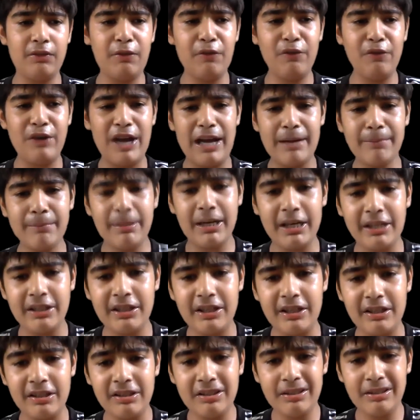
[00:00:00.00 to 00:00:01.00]
frag-minded,
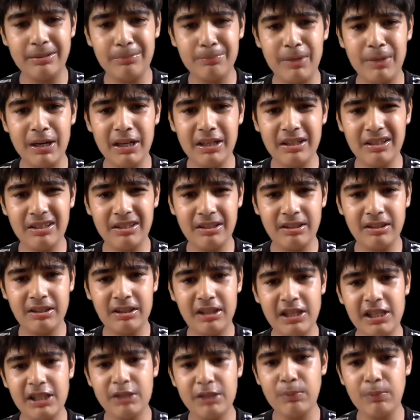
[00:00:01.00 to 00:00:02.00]
but
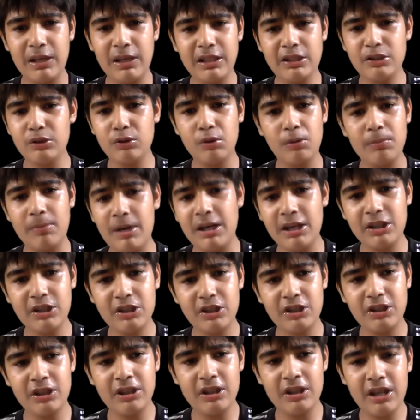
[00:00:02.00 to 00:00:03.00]
he's won so much
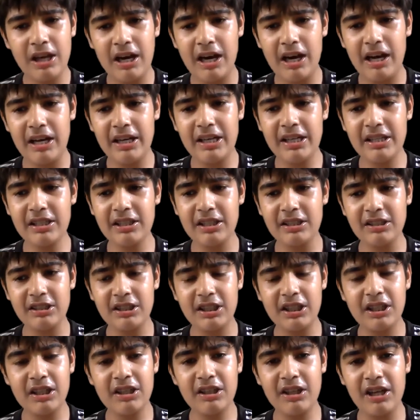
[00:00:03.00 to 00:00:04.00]
and he's
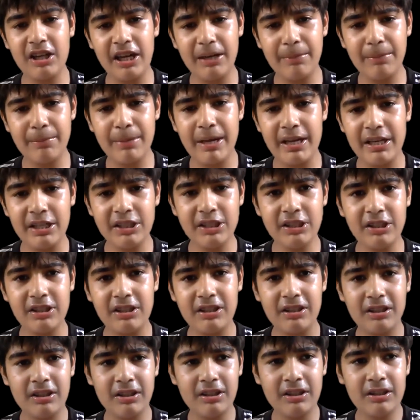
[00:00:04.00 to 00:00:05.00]
considered a great manager.
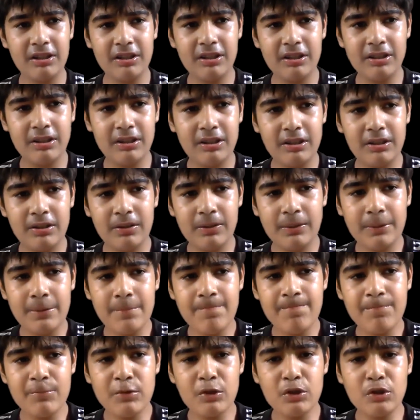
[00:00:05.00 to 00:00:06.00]

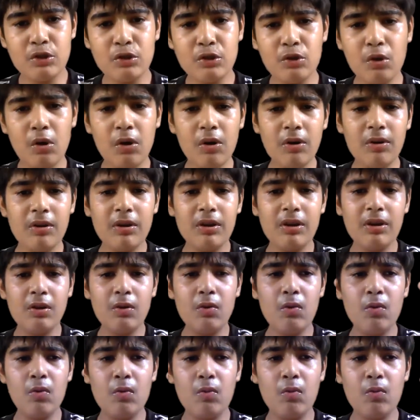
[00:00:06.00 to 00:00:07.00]
So
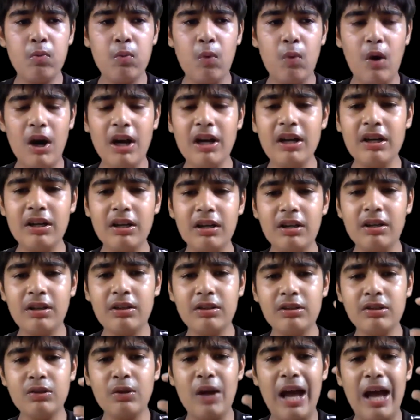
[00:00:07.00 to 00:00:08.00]
what?
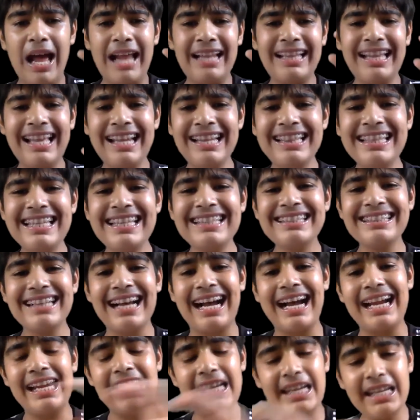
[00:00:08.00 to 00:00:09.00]
So and then these
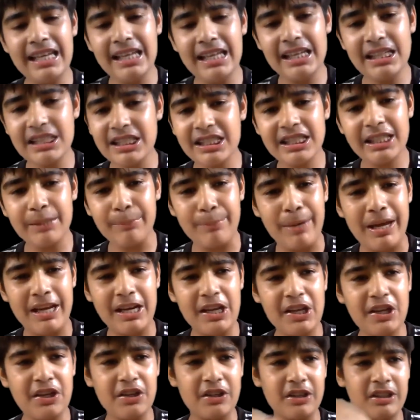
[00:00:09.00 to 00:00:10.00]
idealistic
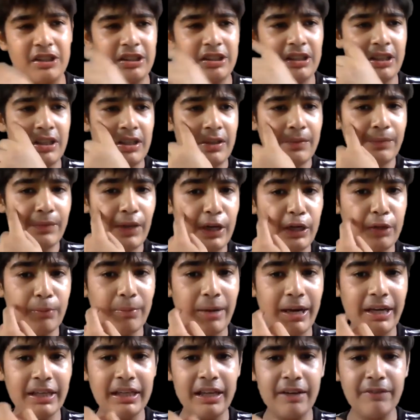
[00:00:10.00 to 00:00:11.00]
managers that you
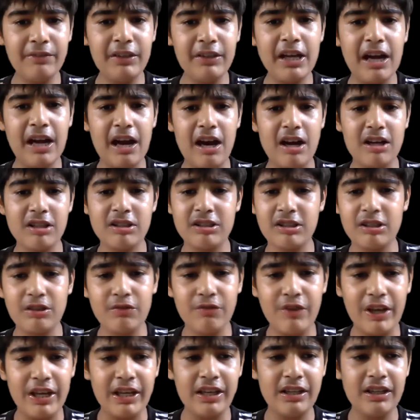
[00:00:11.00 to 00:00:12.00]
might have, the Arsene
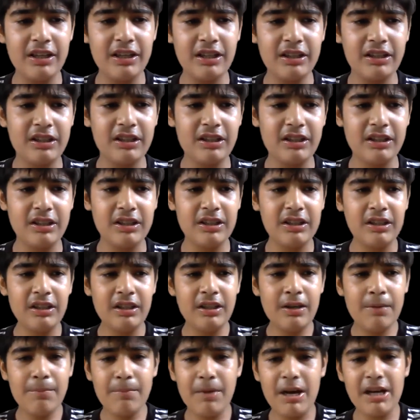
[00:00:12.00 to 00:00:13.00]
Wenger, the
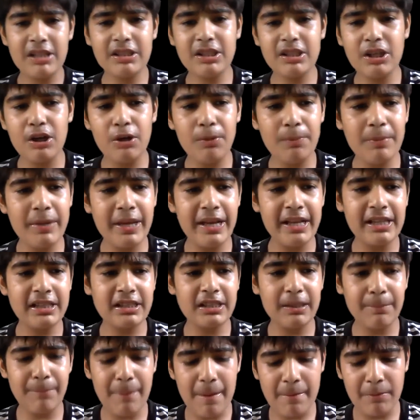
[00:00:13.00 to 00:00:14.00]
Marcelo
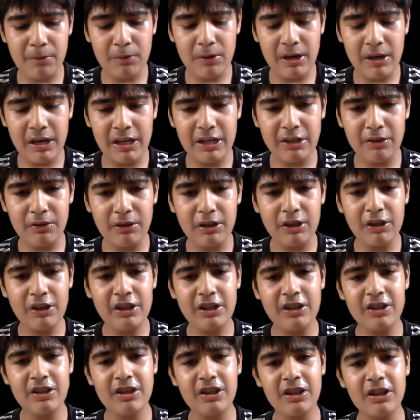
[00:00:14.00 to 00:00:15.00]
Bielsa, Pep Guardiola,
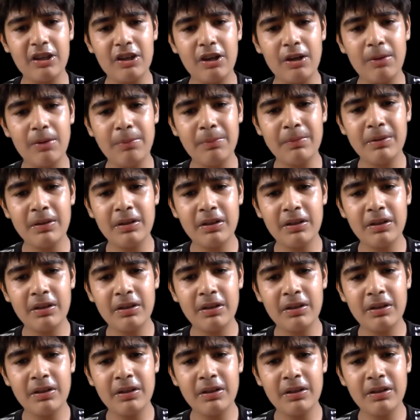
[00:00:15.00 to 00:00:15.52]
Jurgen Klopp,